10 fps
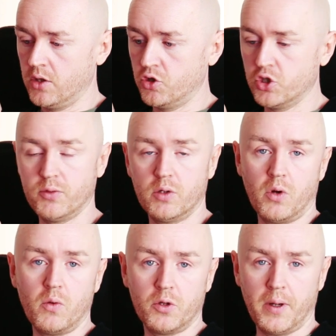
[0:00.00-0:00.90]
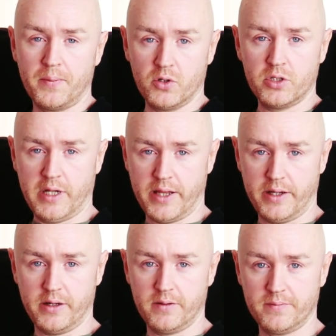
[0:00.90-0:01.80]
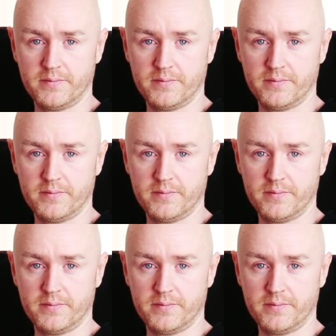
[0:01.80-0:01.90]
There's something wrong with my personality.